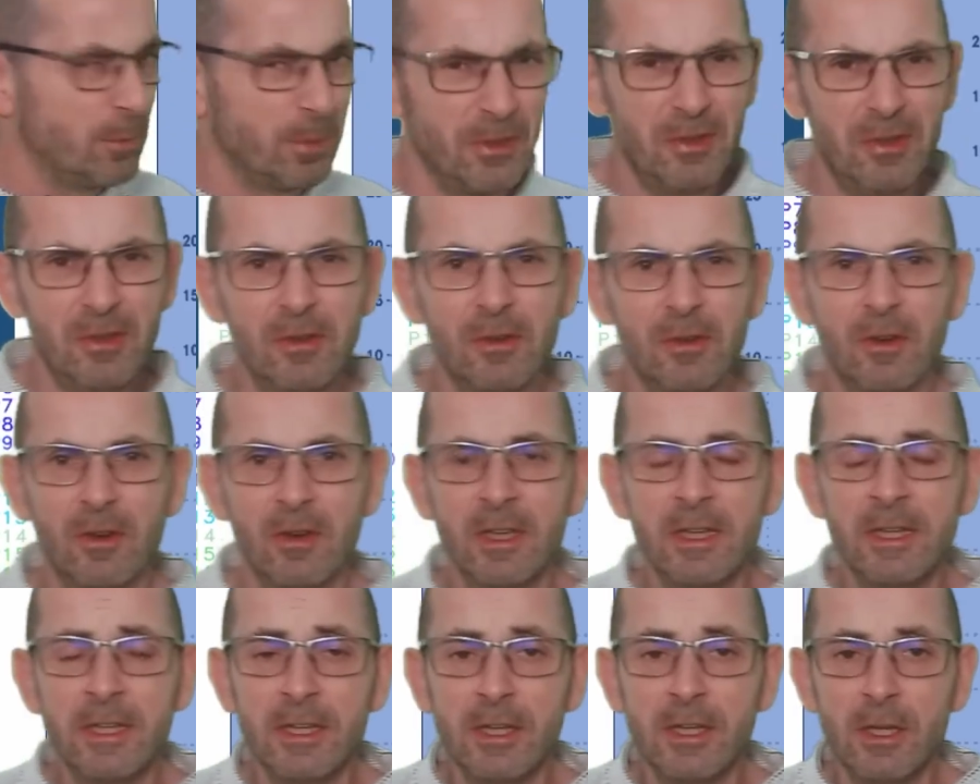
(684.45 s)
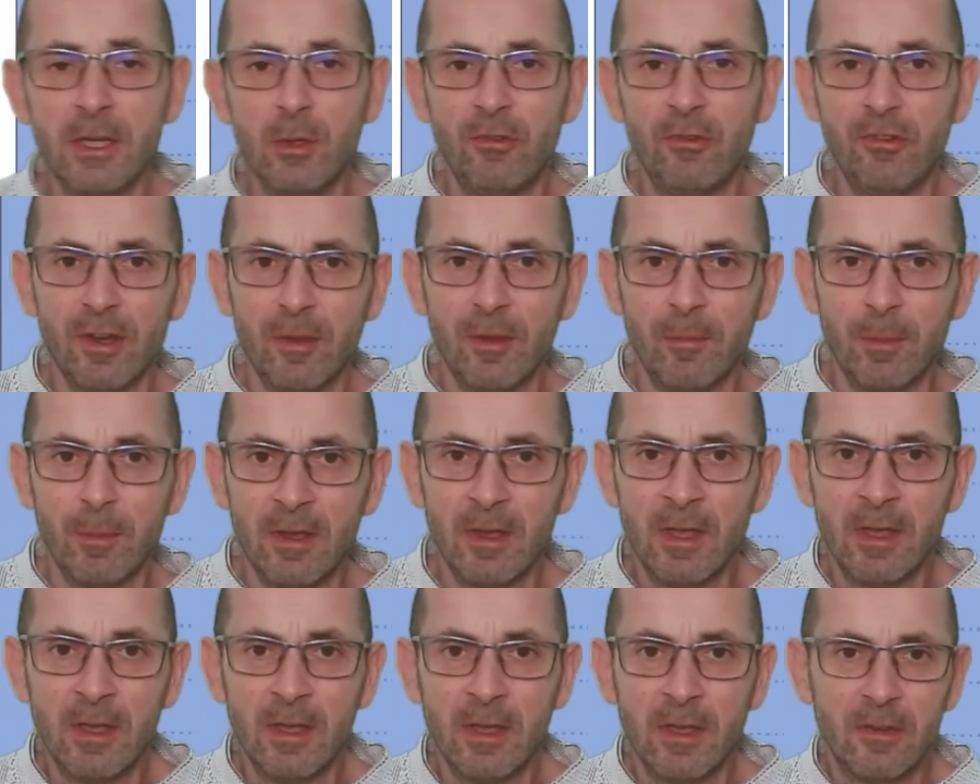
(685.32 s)
but not a huge number.
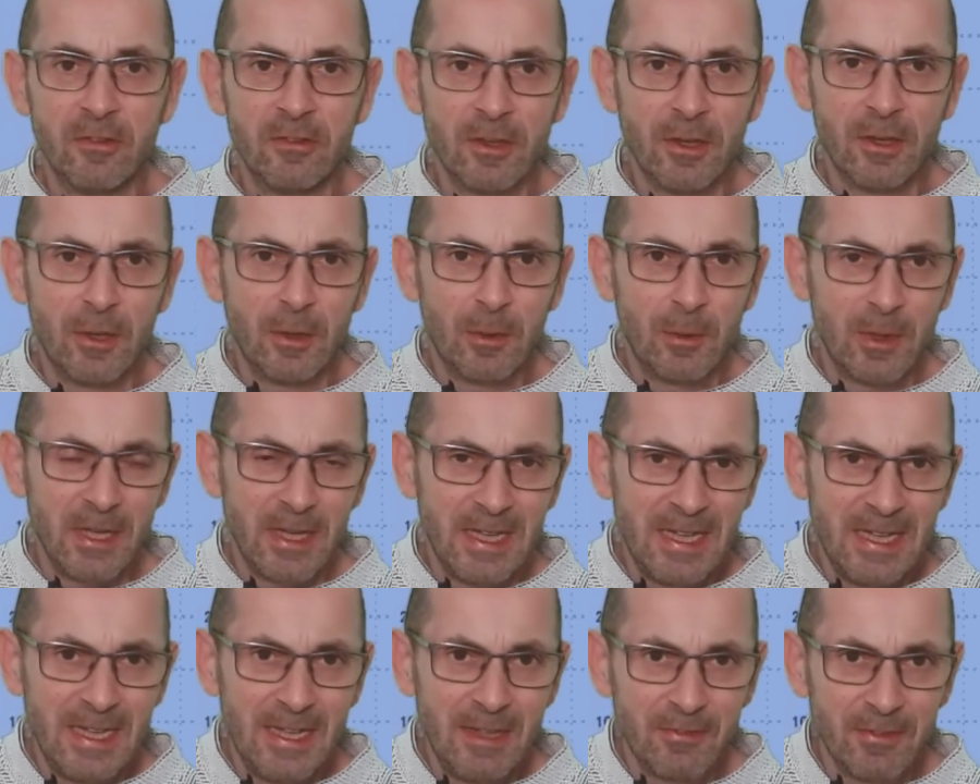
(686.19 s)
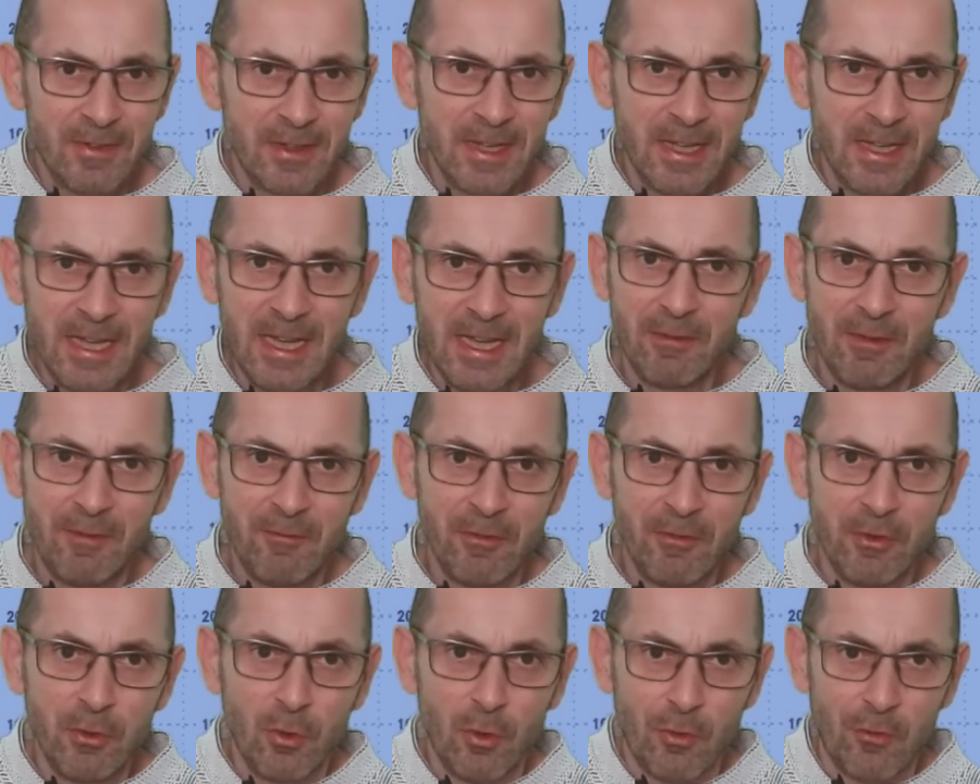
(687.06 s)
So even here in
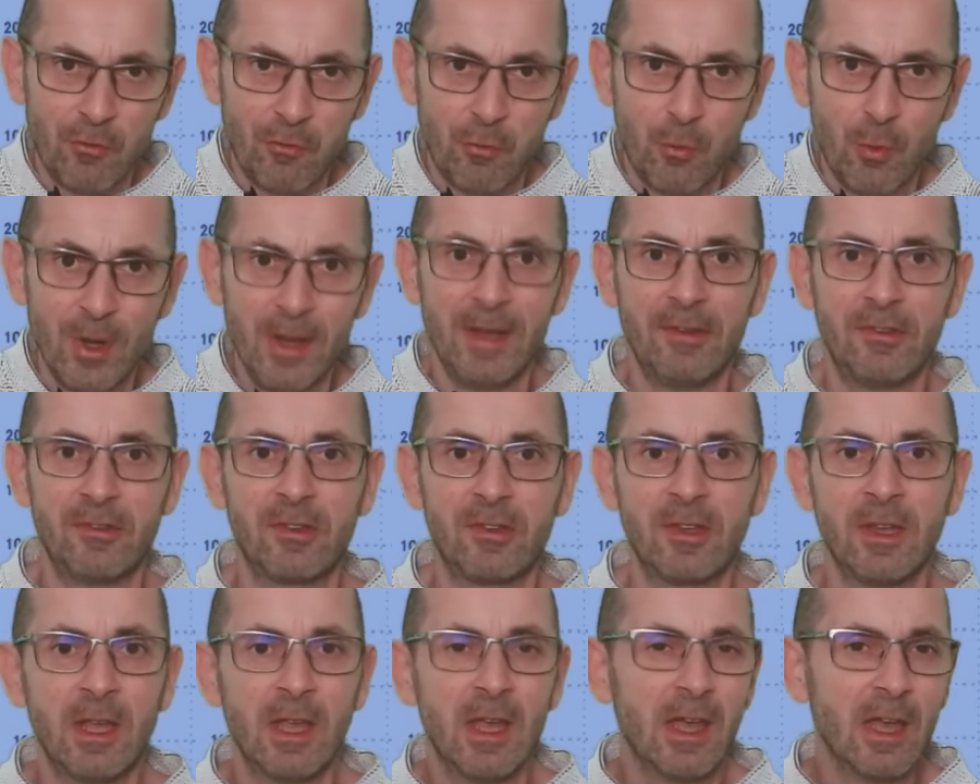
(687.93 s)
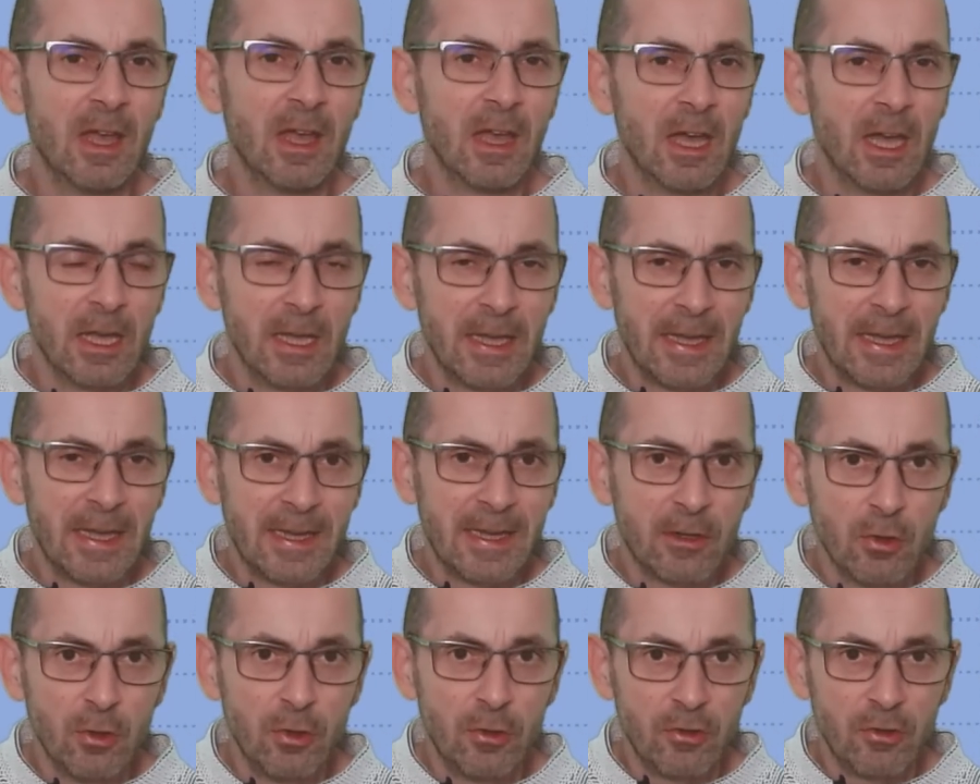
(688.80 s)
the northwest, a
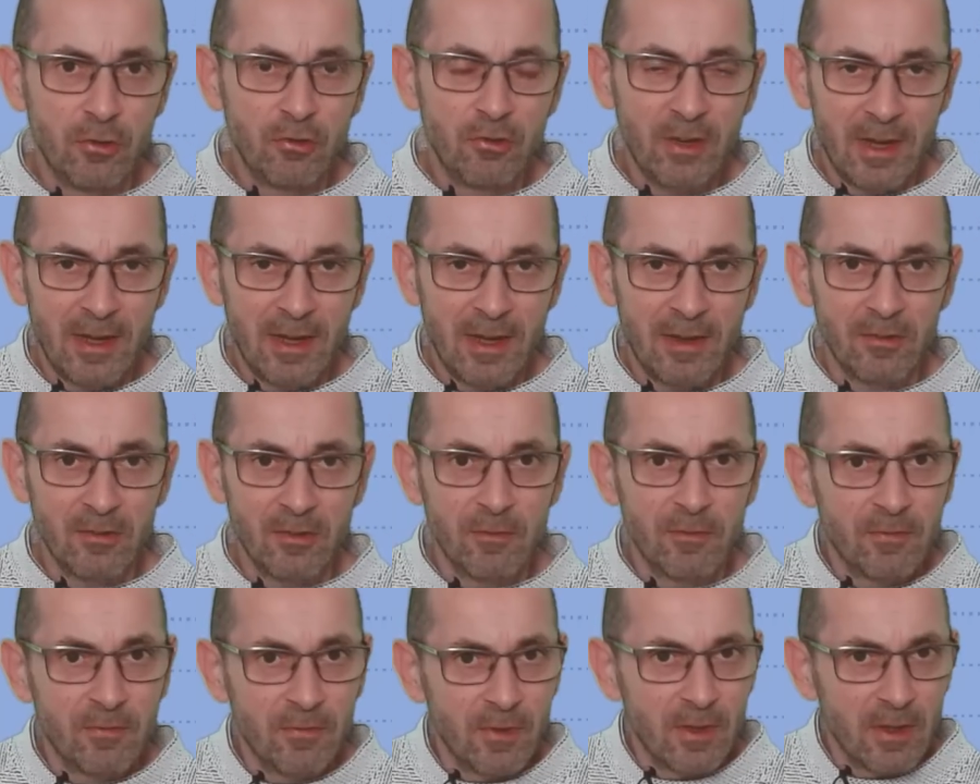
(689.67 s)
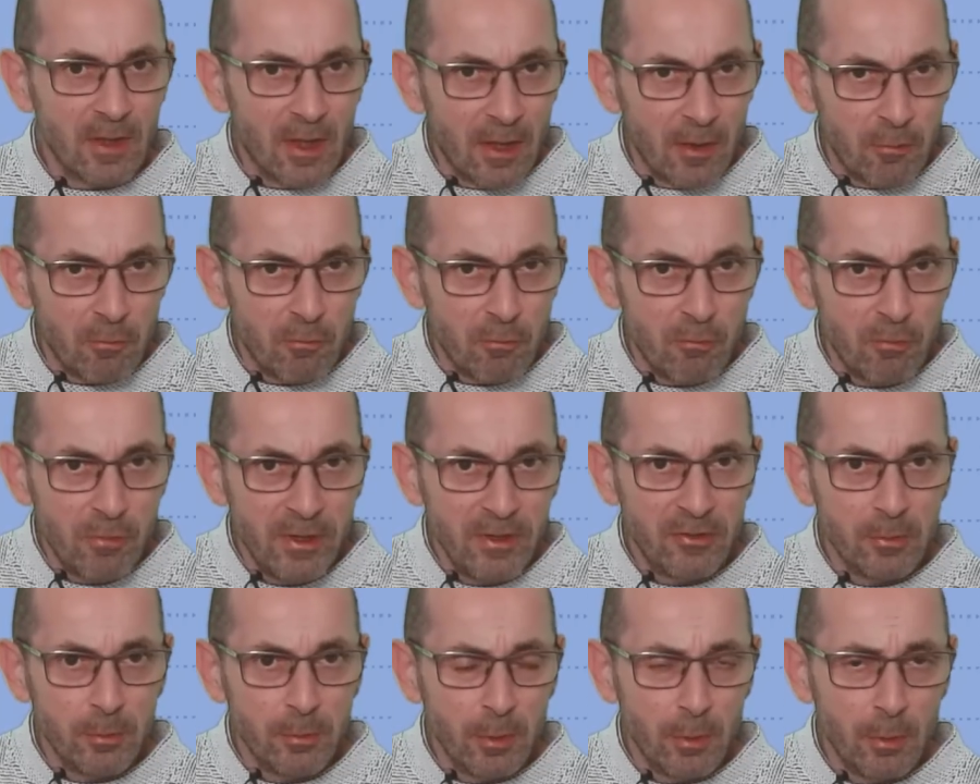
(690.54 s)
good chance of a
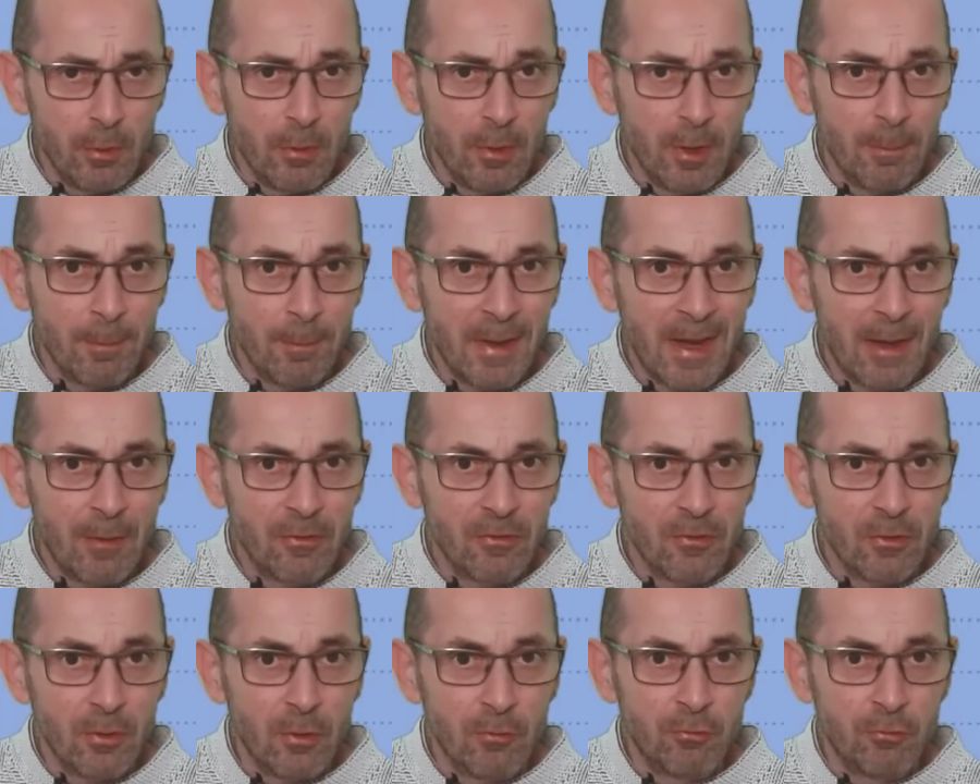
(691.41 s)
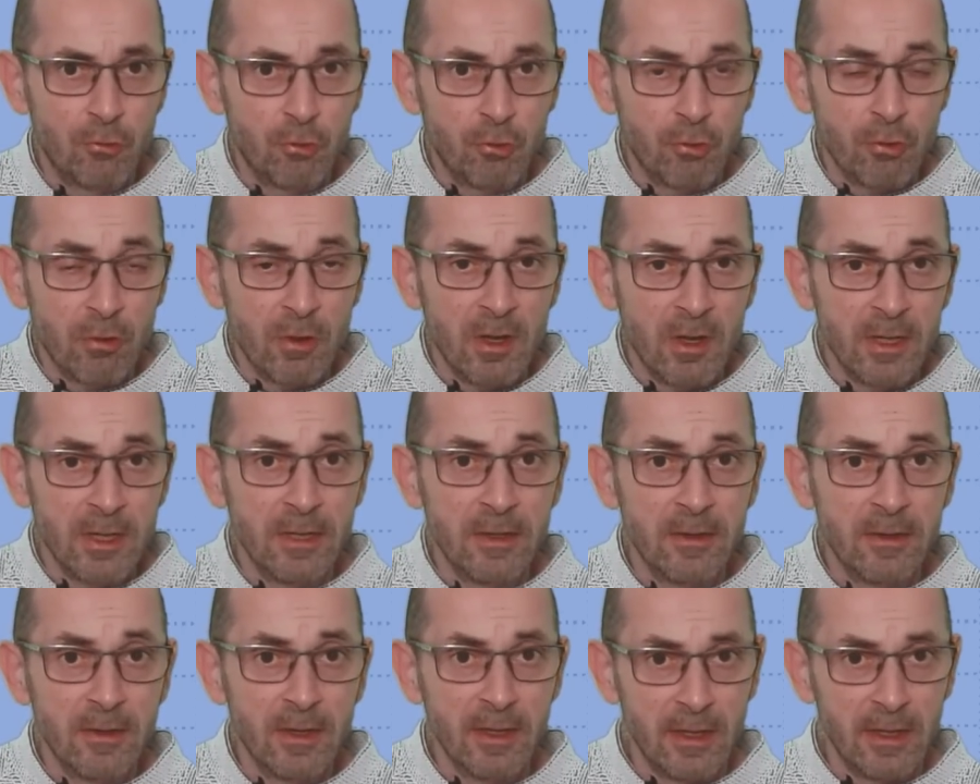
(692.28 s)
reasonable amount of dry
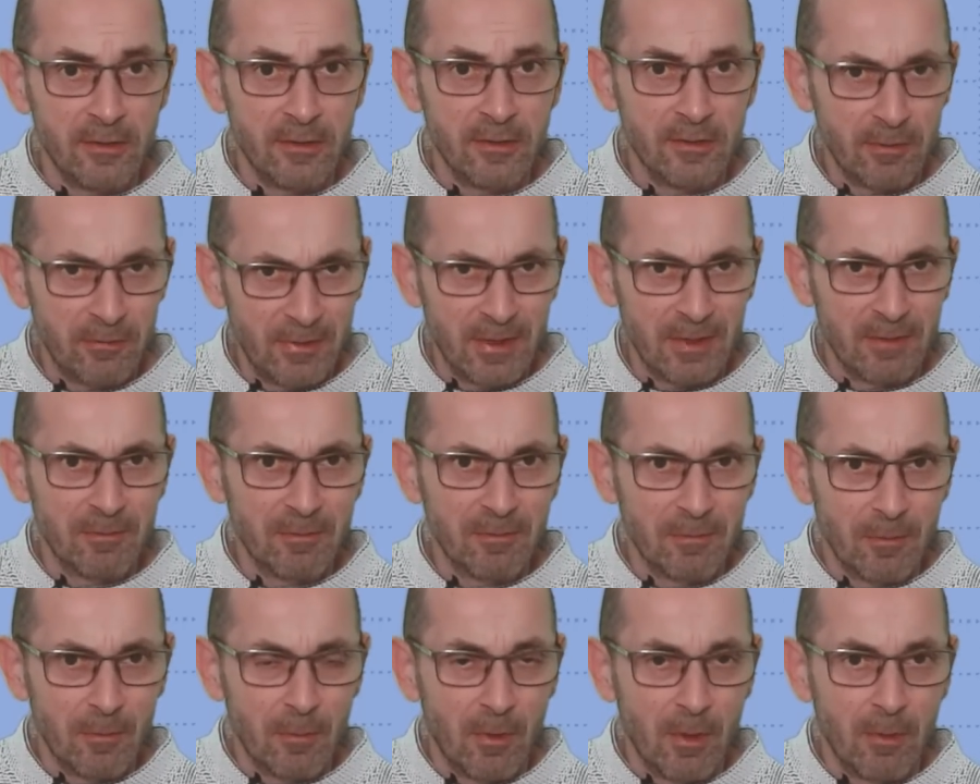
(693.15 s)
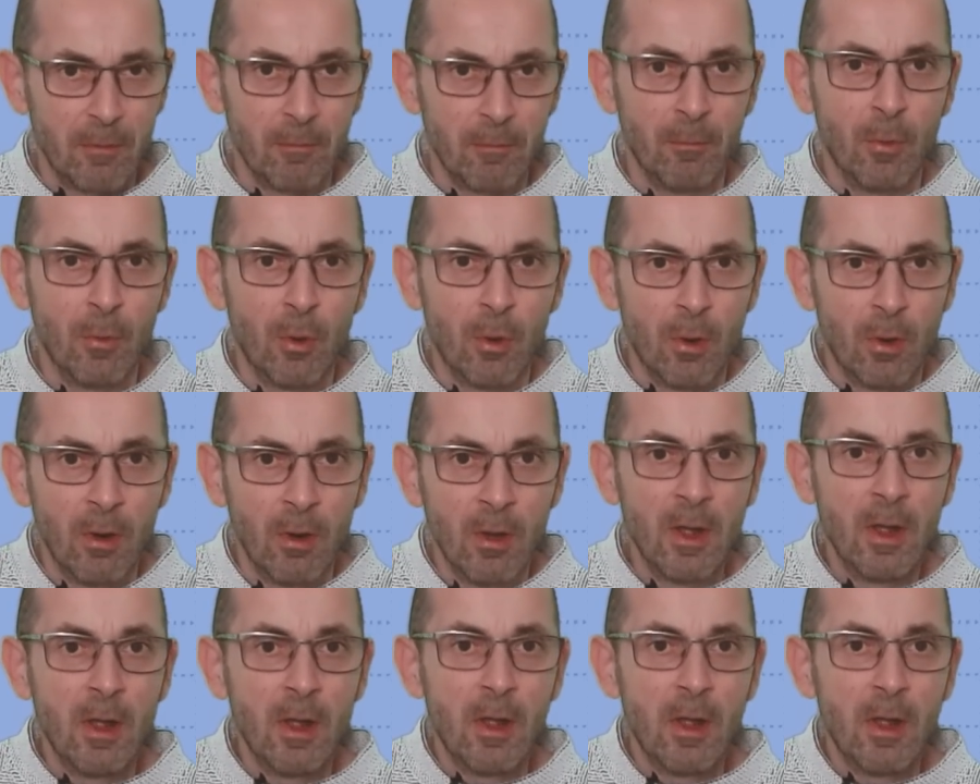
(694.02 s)
days. I think more